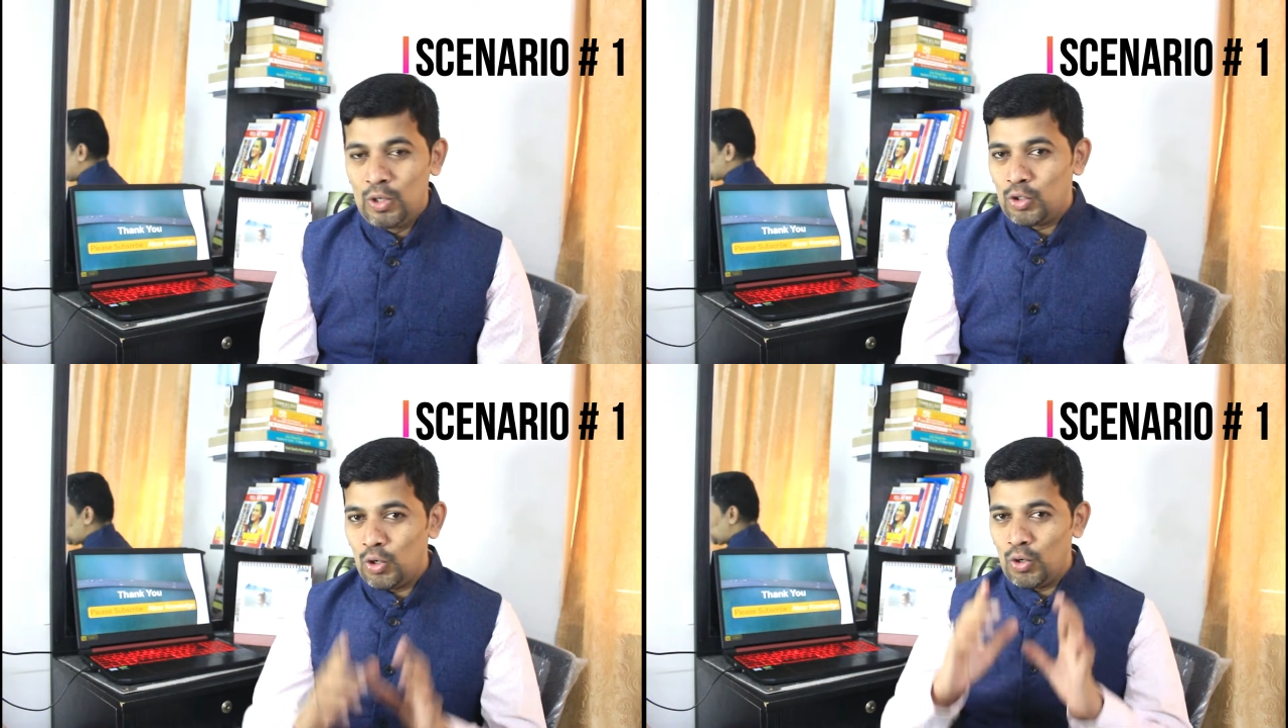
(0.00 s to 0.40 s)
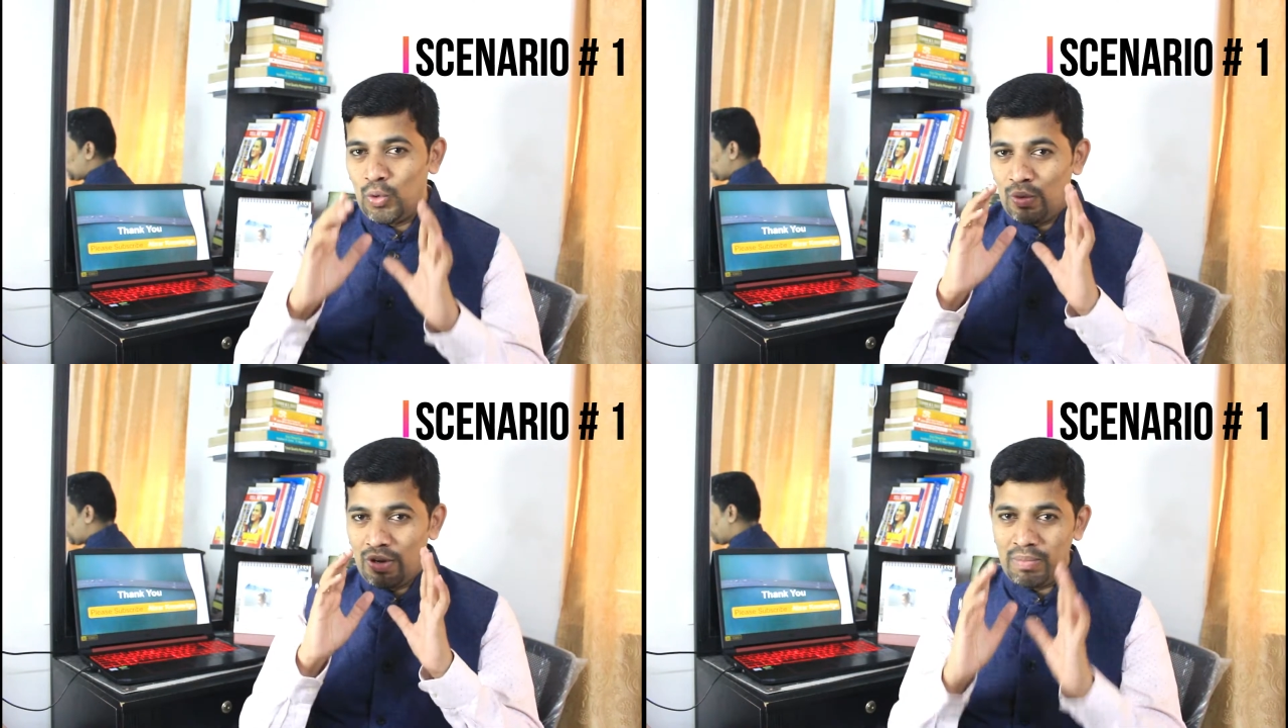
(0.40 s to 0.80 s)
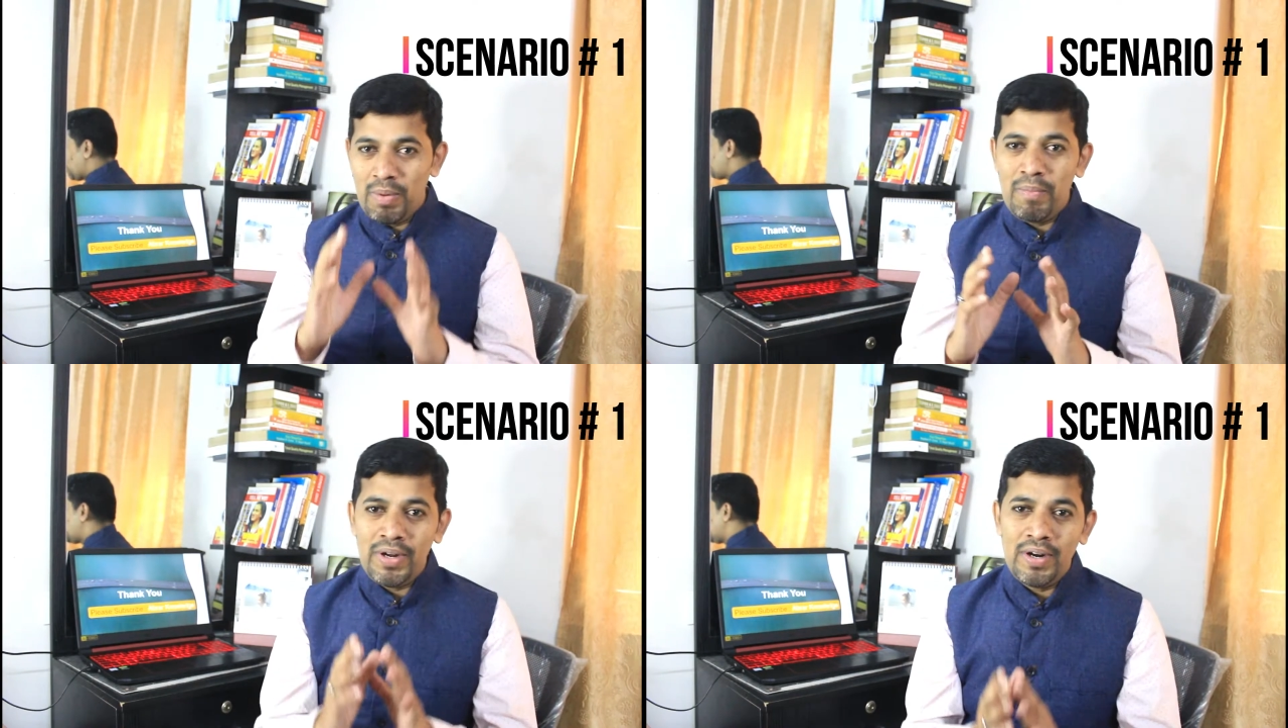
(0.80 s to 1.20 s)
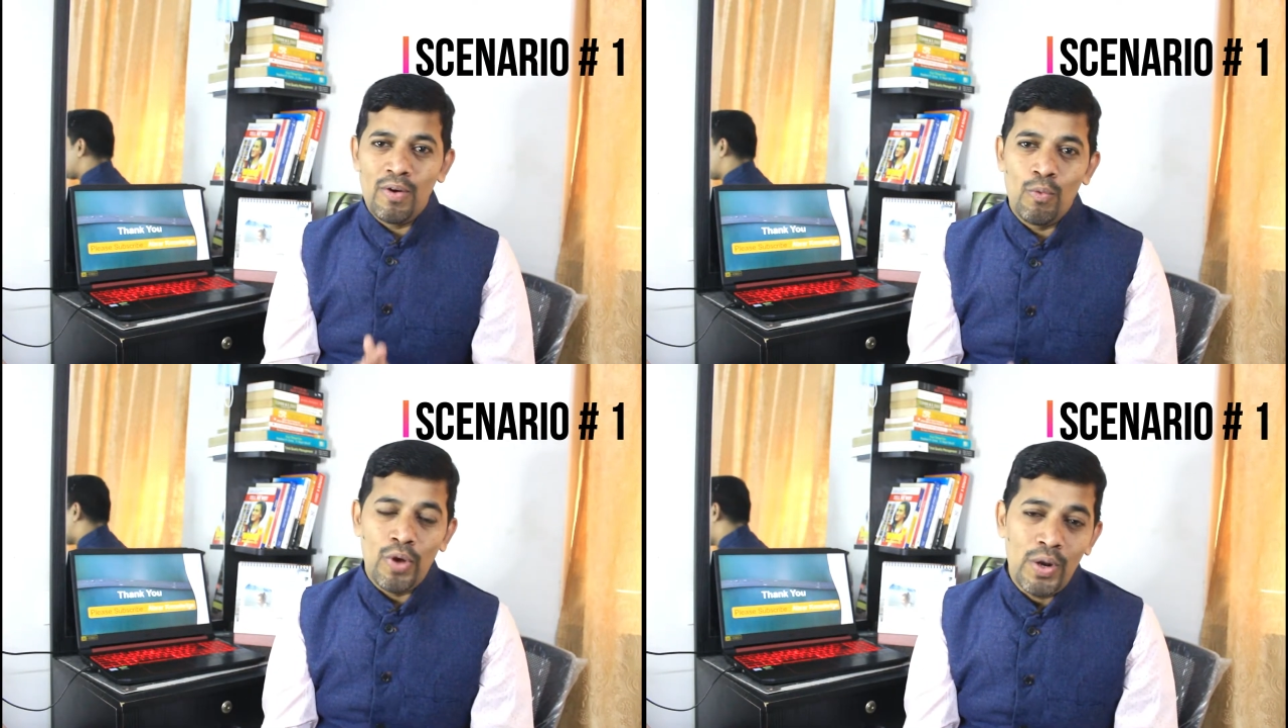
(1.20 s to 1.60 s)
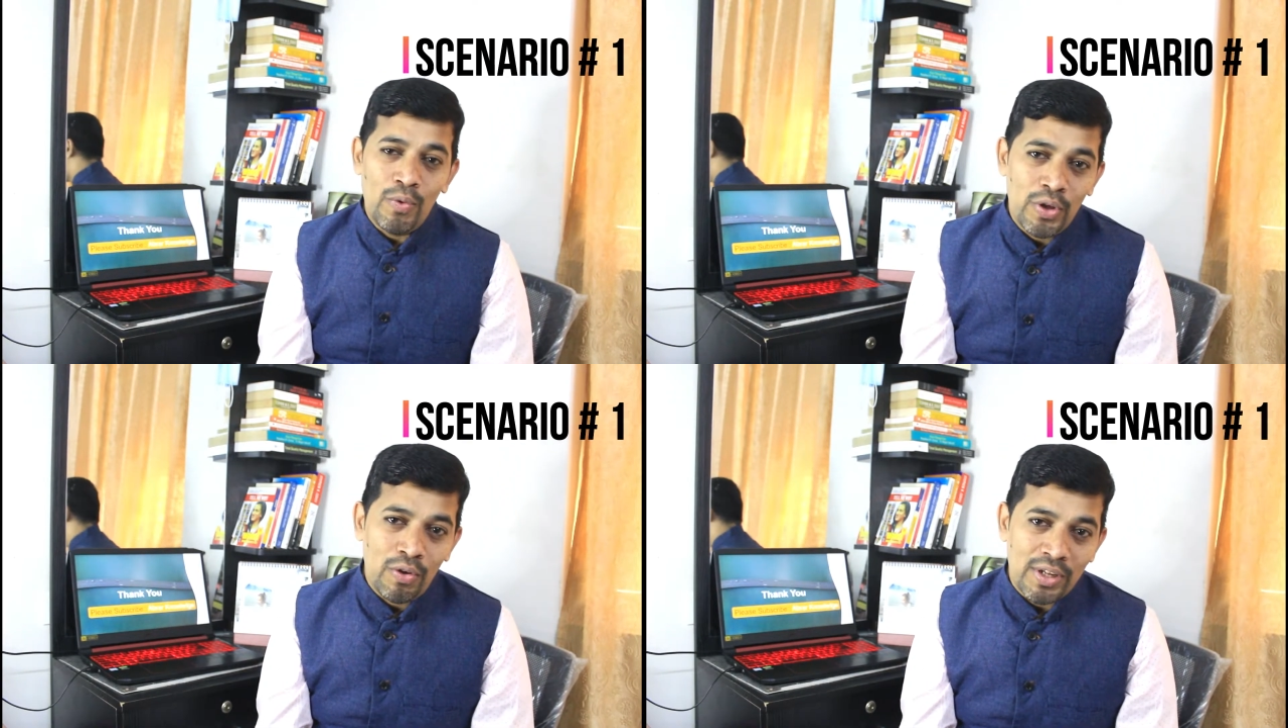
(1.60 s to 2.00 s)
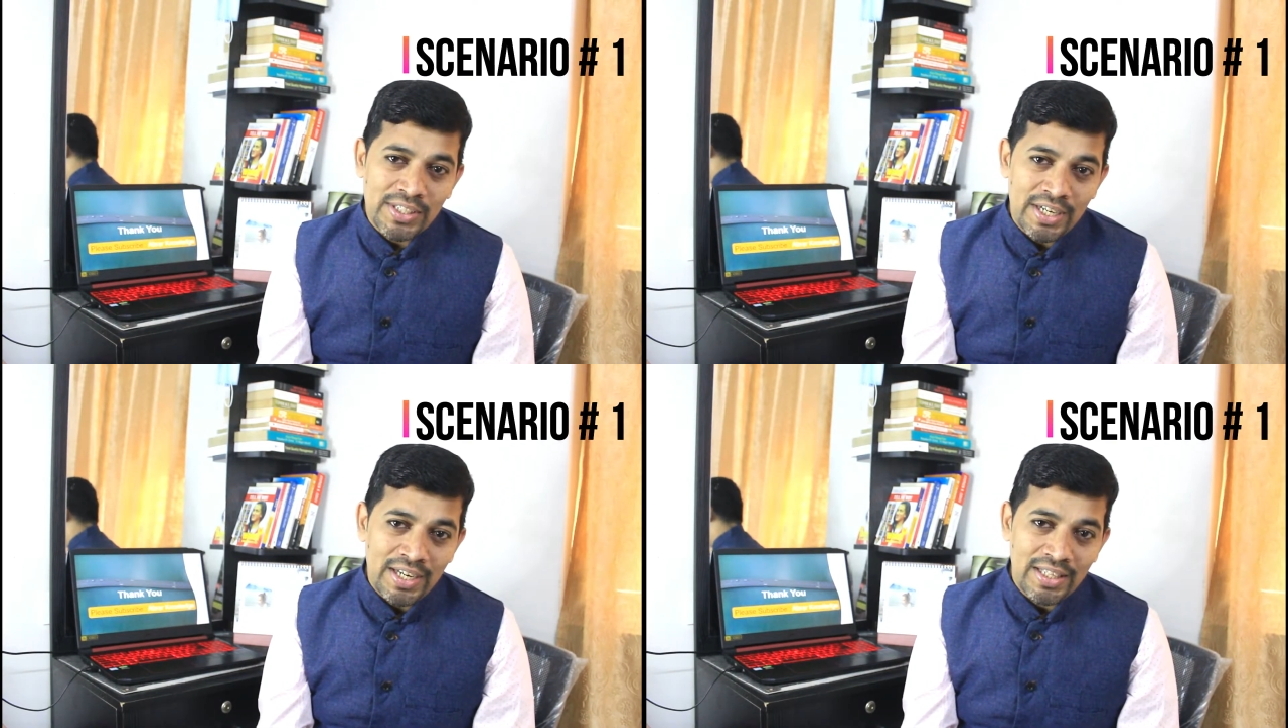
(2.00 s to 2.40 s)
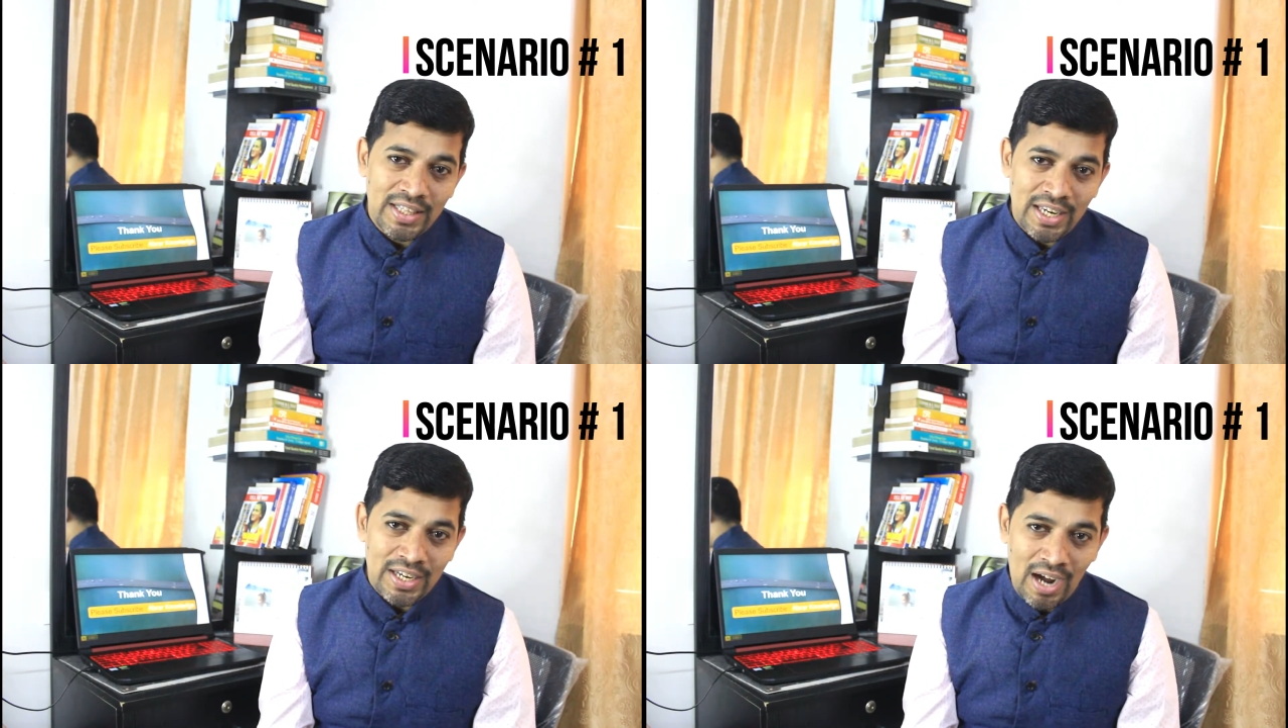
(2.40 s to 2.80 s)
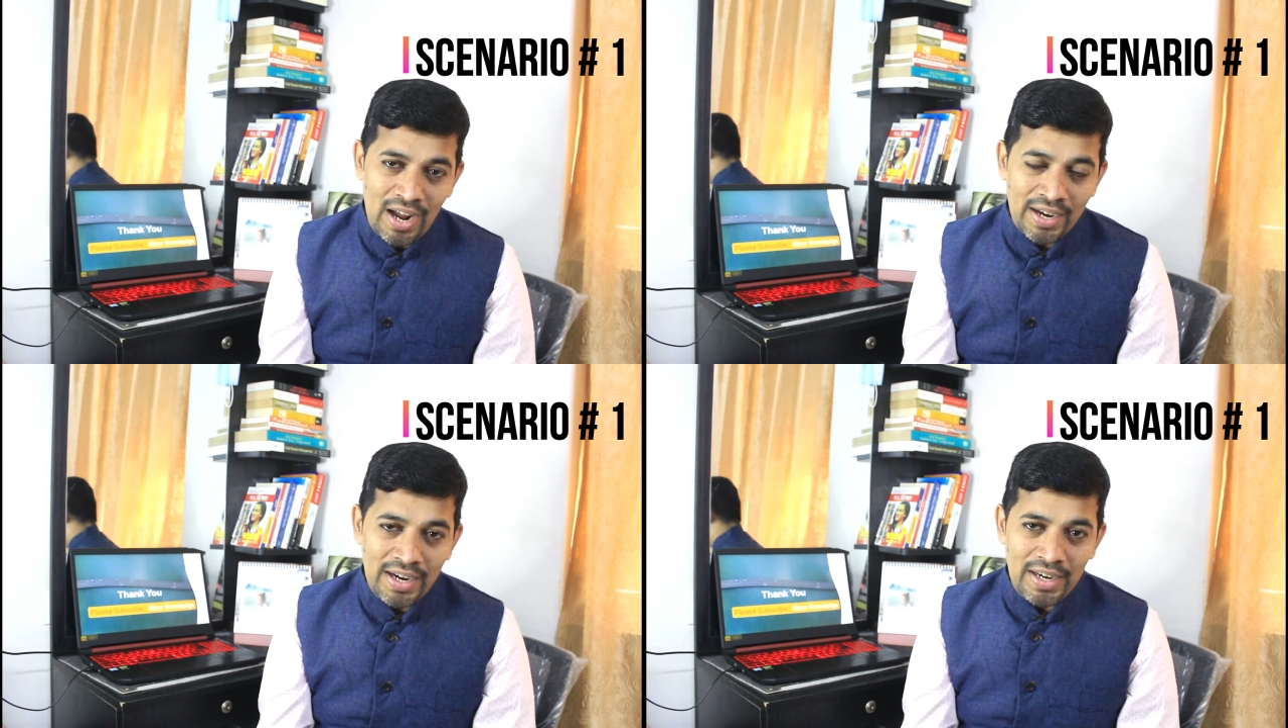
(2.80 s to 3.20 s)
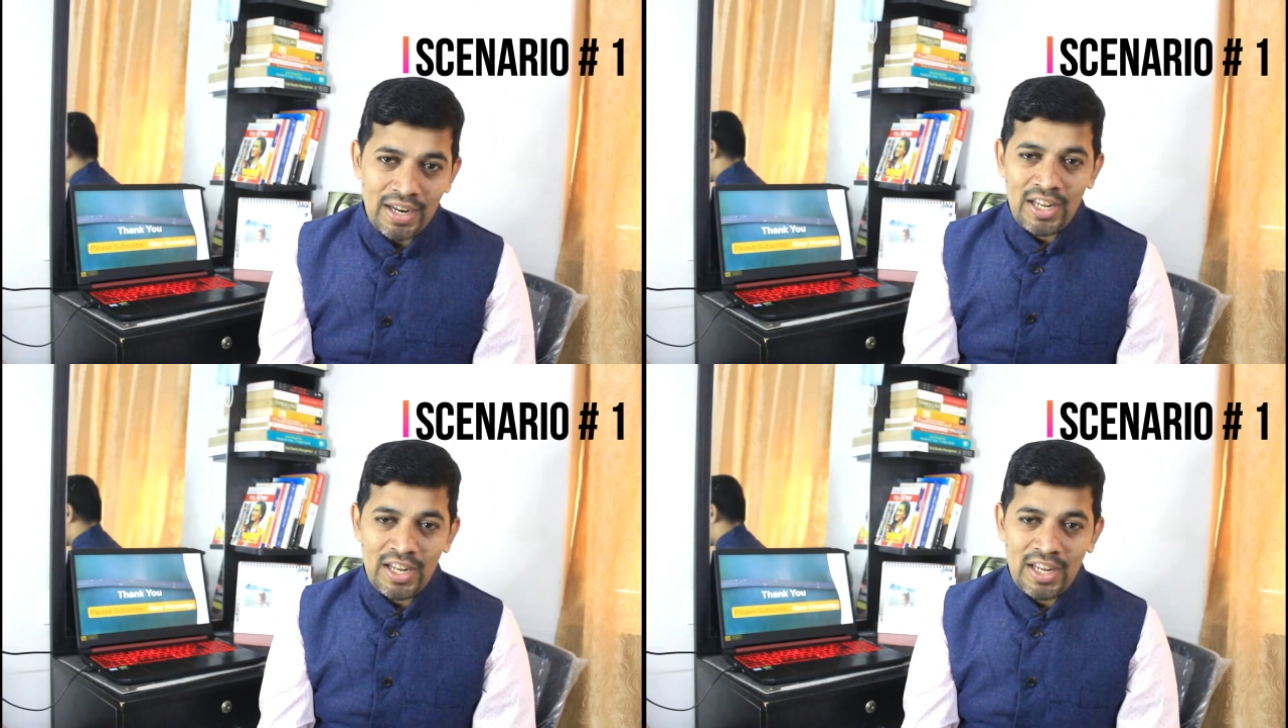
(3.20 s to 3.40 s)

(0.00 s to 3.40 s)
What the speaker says: So remember, whenever you are setting the target,